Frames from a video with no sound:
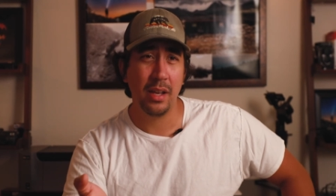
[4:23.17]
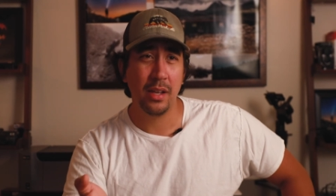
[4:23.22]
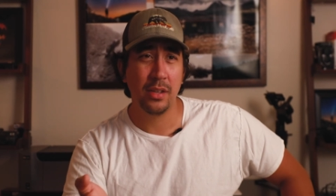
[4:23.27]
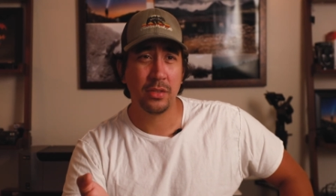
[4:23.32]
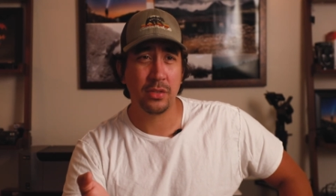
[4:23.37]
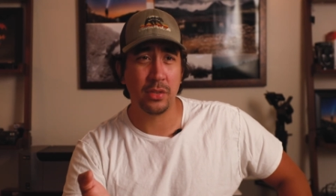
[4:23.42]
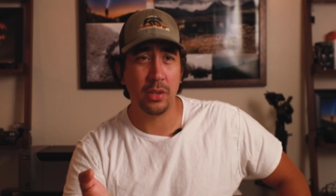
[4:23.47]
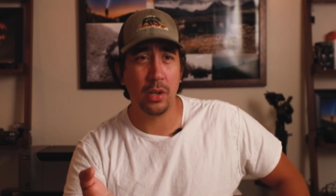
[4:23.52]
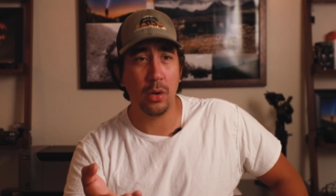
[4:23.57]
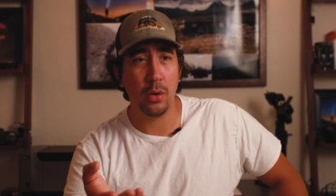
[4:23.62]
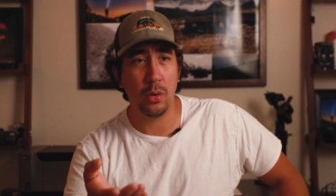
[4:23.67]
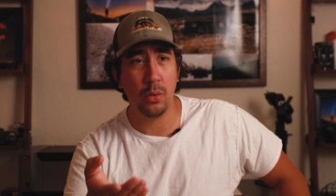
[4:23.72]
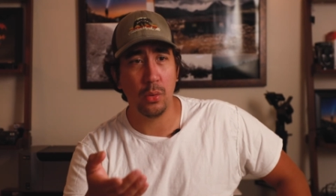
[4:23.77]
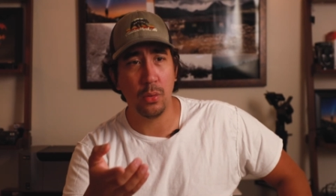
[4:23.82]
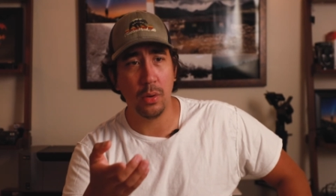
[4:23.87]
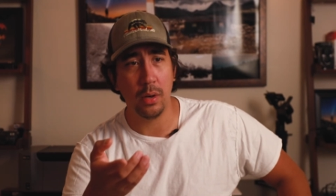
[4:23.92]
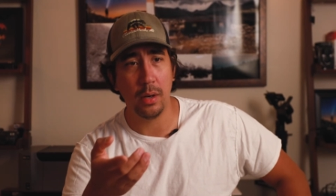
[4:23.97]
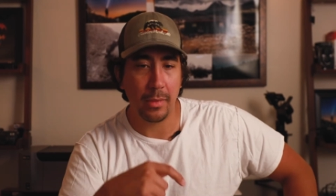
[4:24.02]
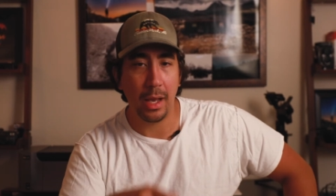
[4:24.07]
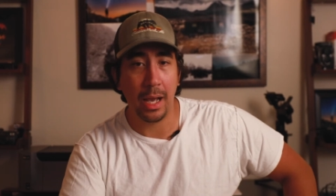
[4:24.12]

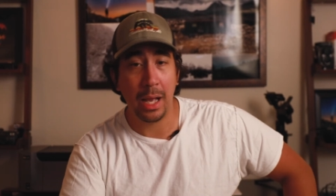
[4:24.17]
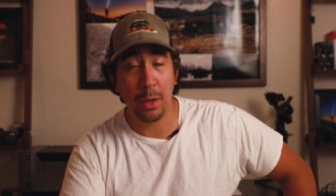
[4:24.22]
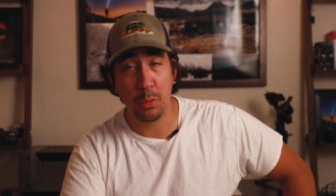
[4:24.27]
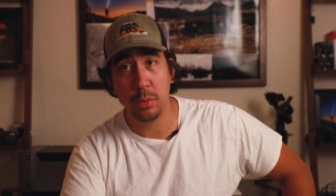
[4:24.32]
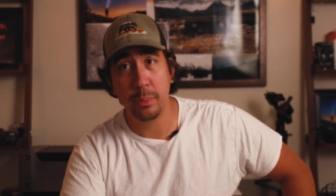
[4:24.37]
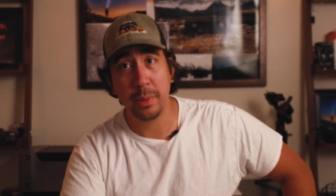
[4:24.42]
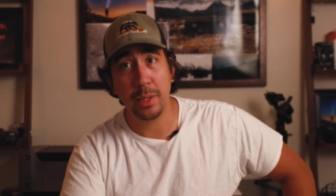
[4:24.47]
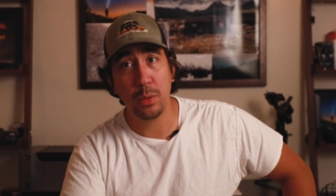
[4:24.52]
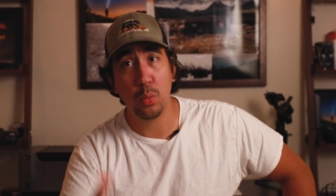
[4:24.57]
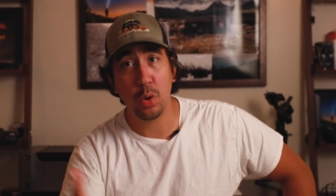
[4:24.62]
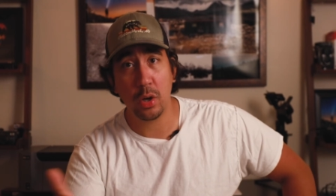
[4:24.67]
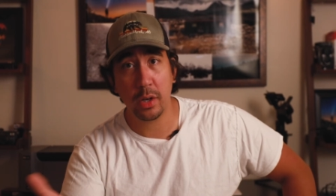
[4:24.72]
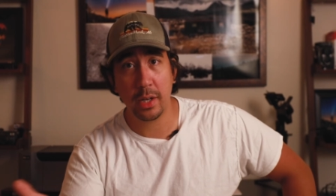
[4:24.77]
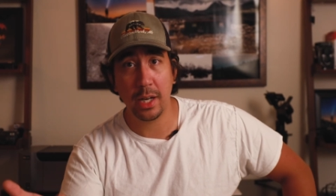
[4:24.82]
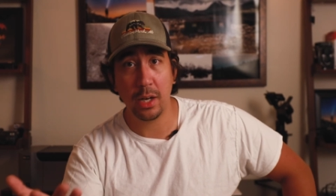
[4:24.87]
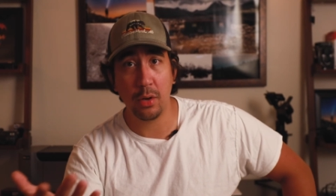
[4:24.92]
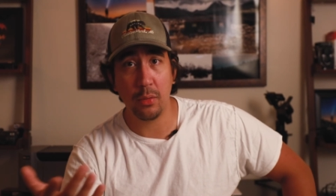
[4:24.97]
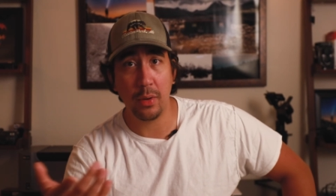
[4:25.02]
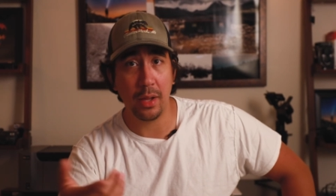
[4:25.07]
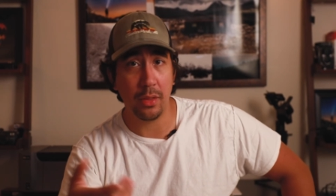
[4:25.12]
So I would be
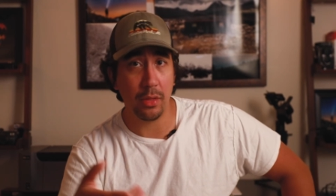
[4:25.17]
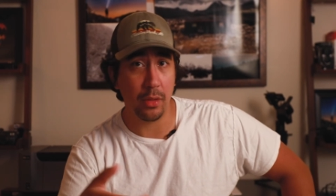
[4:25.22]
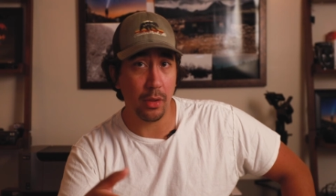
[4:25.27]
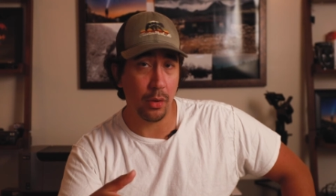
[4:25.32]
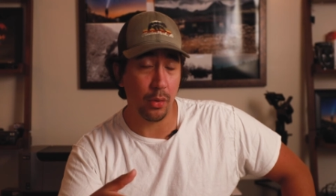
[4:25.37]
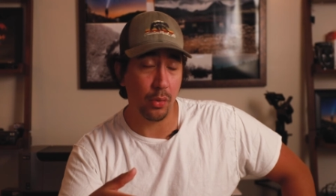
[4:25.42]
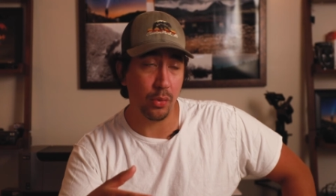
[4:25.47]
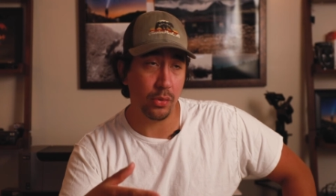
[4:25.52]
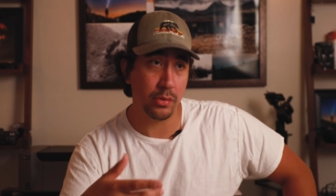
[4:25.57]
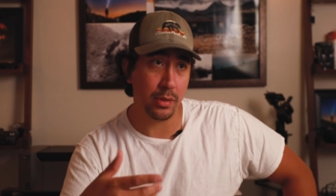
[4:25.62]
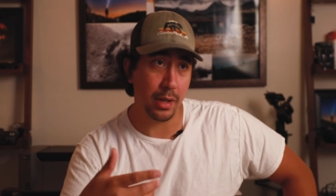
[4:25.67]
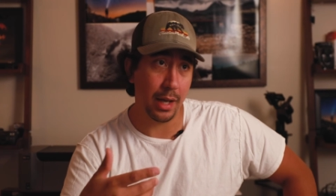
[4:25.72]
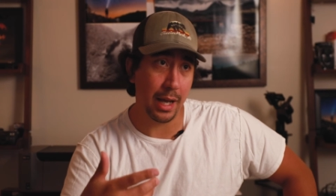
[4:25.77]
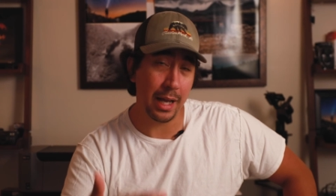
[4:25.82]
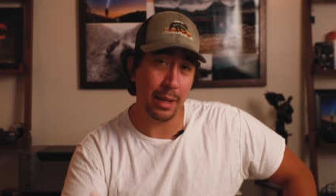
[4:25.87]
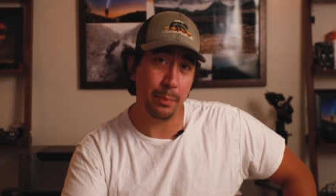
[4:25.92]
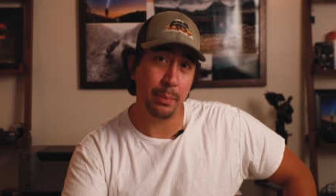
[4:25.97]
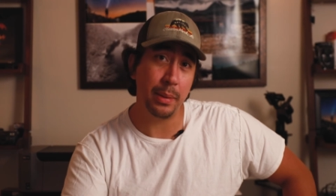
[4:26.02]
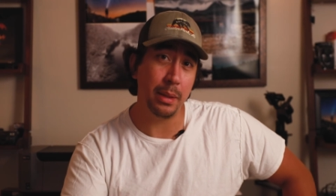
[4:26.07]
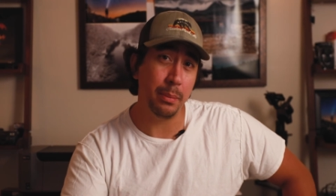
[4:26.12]
working around those
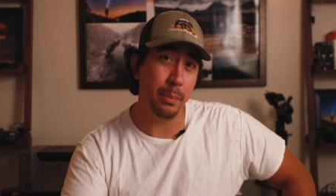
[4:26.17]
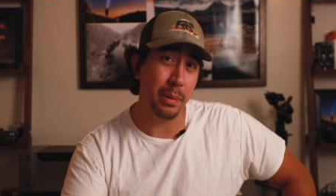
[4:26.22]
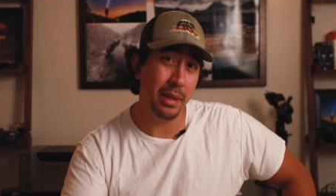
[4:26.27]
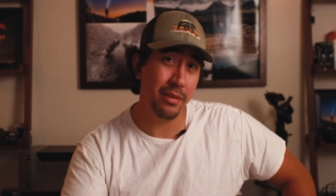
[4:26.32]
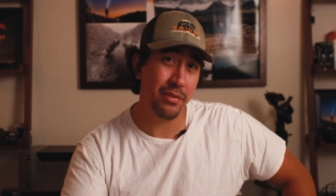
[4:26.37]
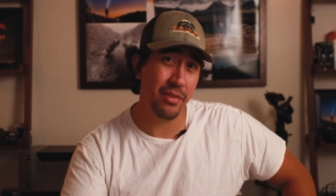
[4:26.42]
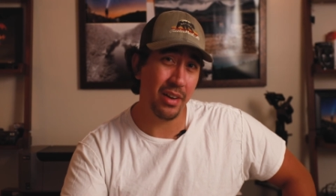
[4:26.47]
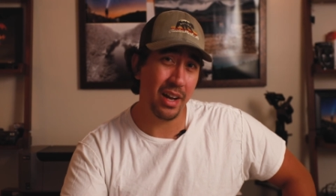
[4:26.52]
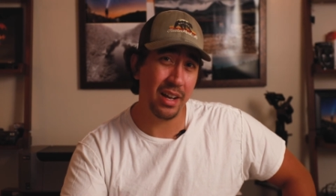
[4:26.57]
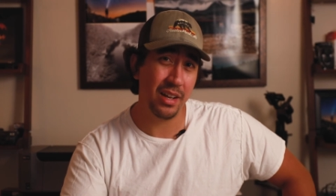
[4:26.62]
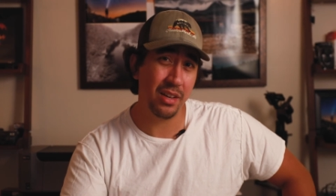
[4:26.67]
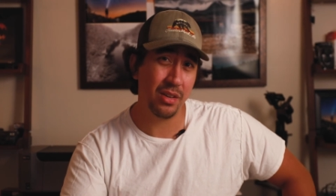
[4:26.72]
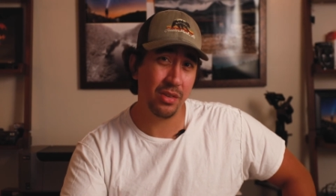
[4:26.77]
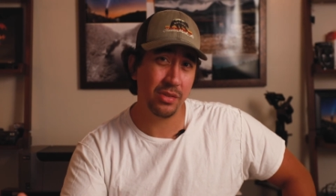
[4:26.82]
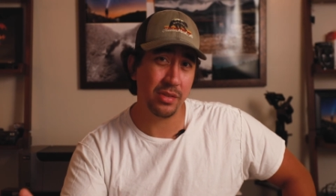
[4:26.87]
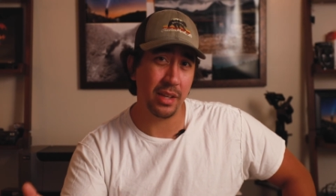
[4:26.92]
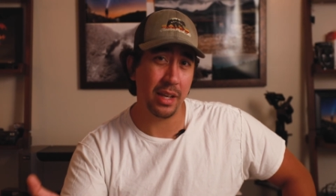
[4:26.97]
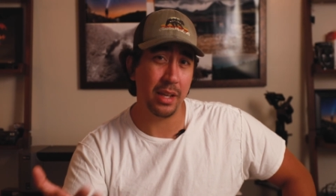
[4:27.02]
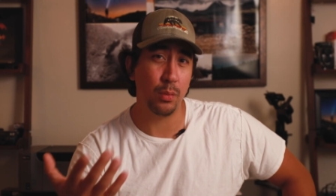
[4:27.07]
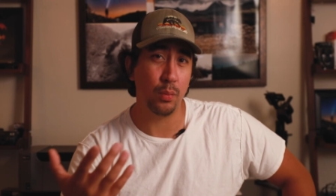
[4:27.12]
IPB
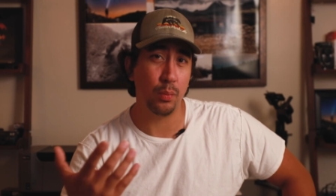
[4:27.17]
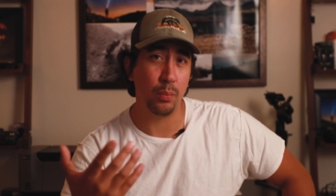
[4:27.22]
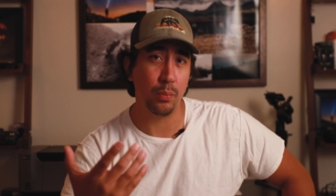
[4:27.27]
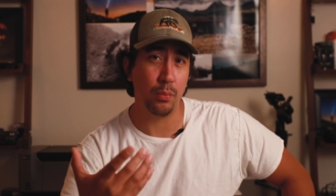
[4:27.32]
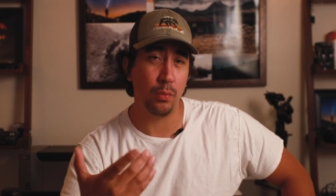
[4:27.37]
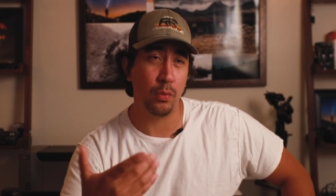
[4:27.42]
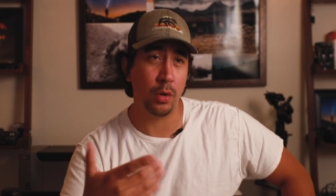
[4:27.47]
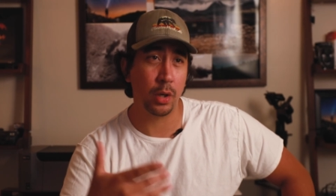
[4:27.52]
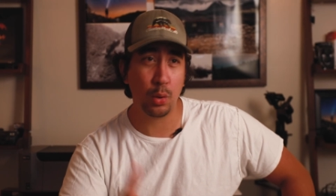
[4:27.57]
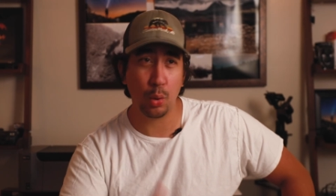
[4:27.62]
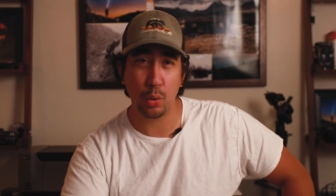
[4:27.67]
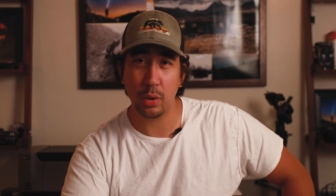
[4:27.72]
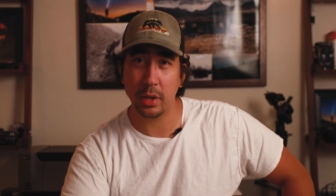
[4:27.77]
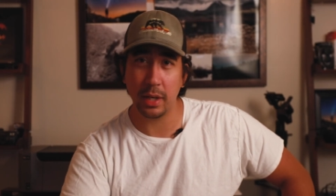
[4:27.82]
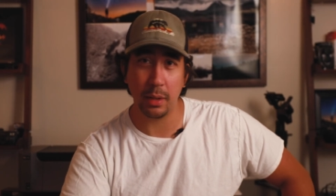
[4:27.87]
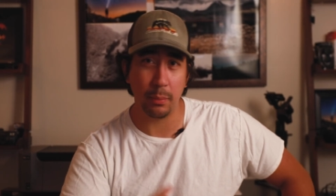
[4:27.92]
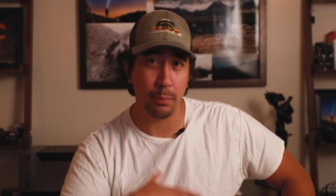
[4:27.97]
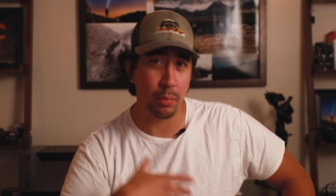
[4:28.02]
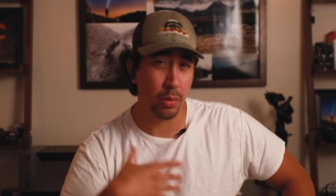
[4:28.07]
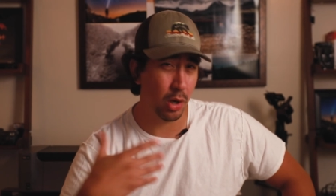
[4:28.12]
files and recording
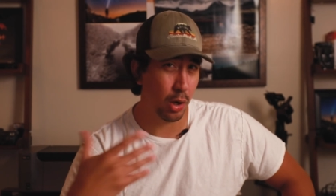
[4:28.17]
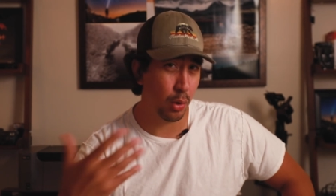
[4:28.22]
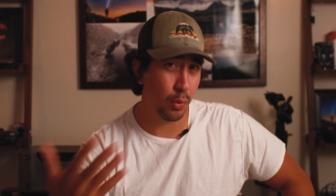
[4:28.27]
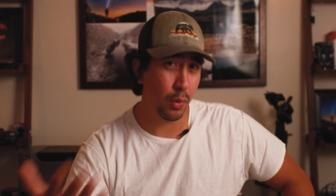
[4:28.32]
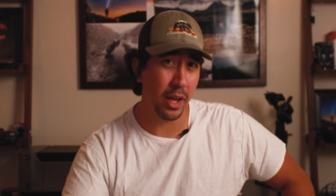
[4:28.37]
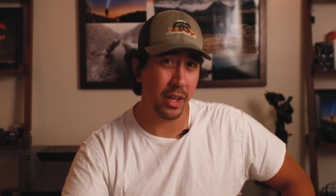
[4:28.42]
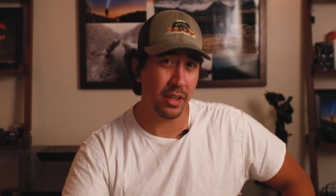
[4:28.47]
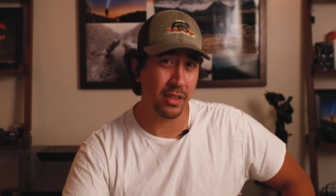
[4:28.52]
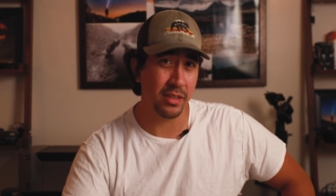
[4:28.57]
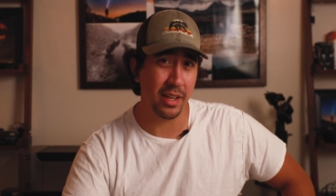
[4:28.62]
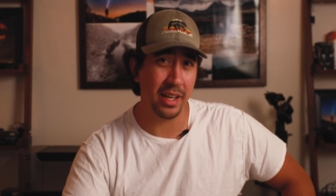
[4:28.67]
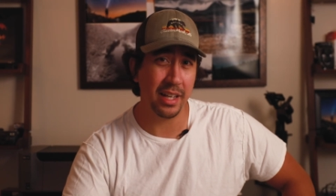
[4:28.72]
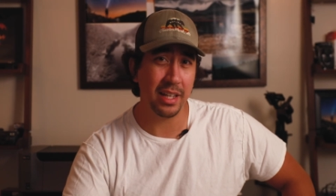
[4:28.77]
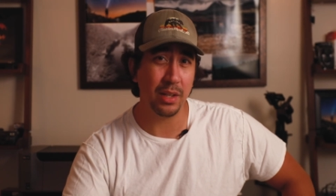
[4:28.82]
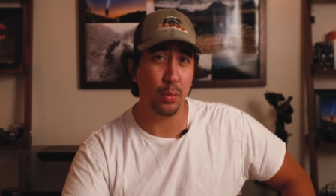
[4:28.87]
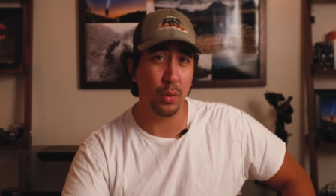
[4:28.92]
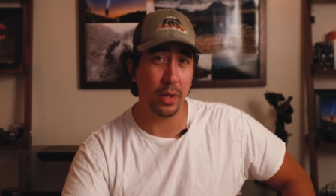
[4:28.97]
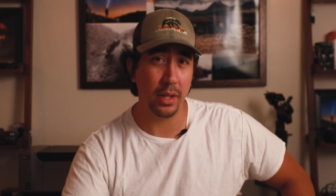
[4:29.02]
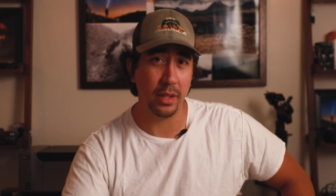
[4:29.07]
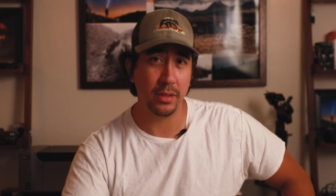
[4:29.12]
in ProRes
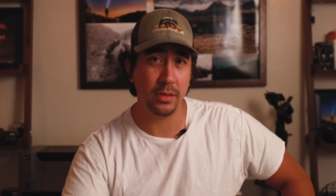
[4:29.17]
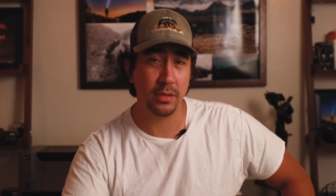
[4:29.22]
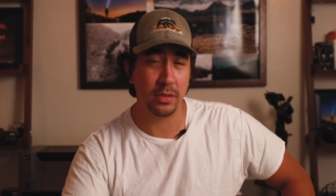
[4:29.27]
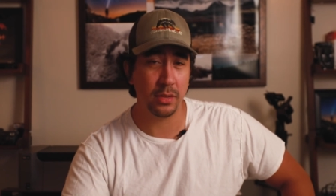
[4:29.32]
anyways.